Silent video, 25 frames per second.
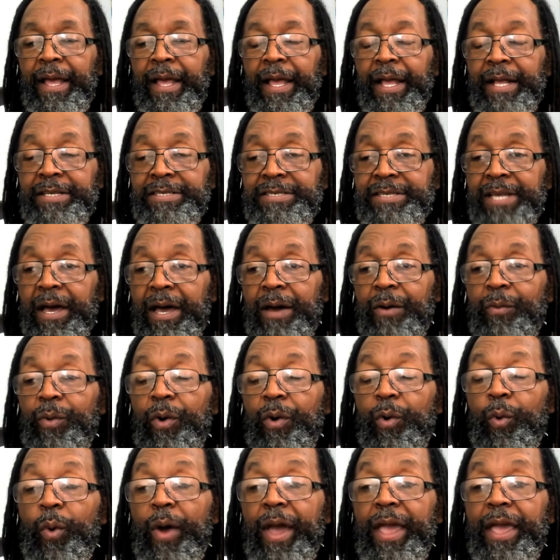And some
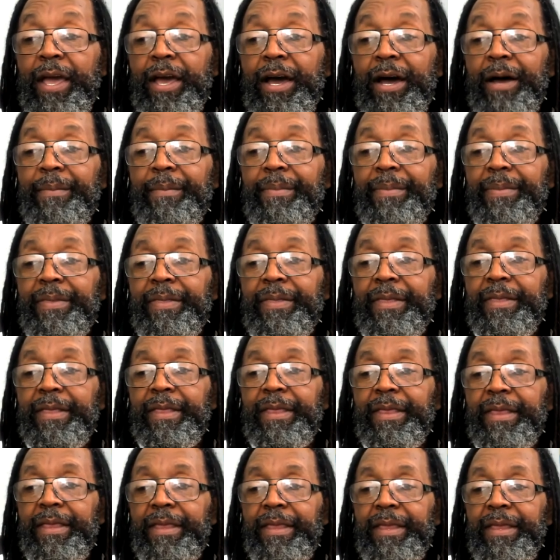will wake up
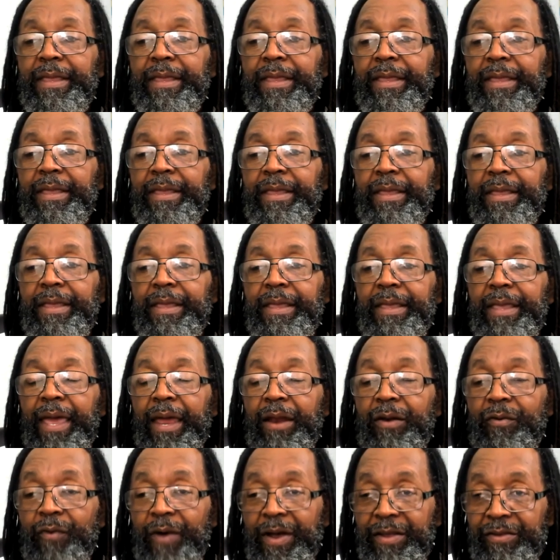
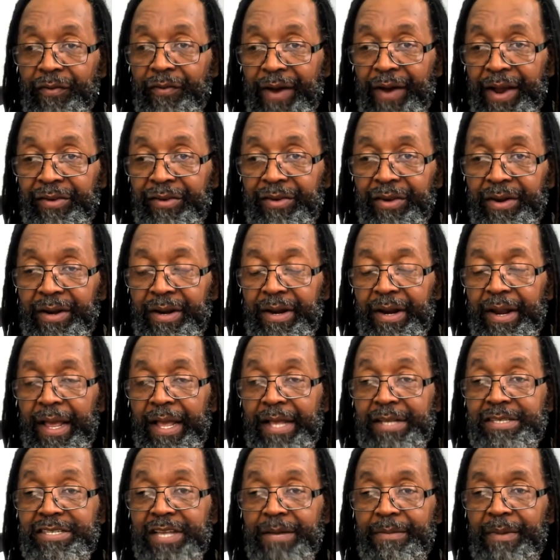at resurrection,
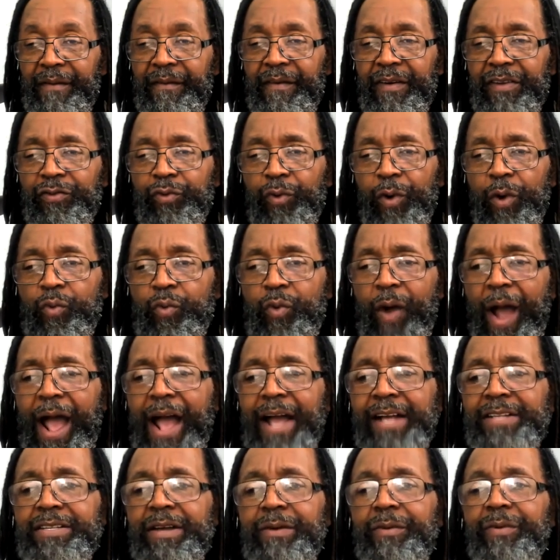and some of us will
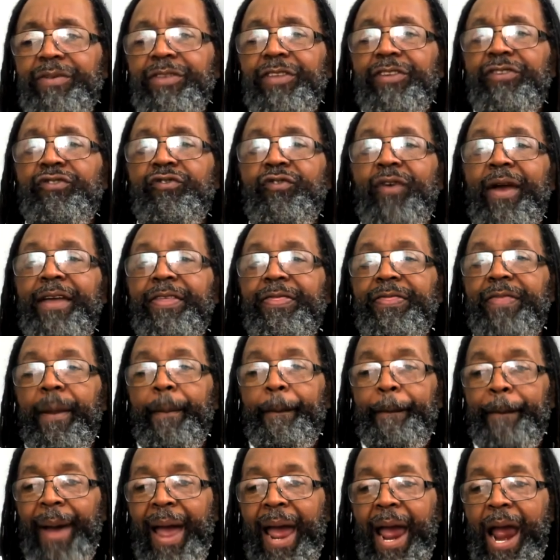rise up with the strength
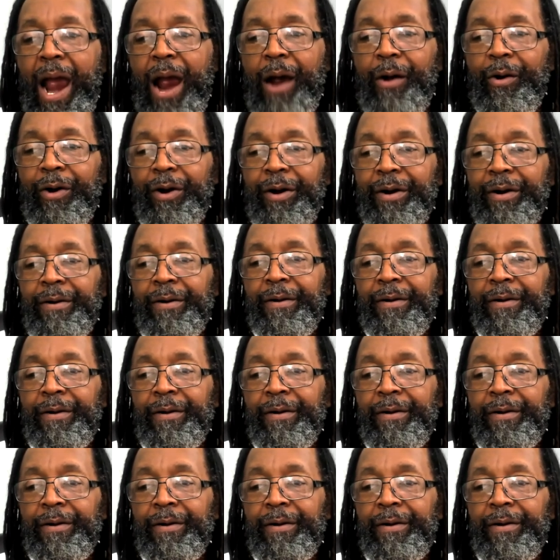and power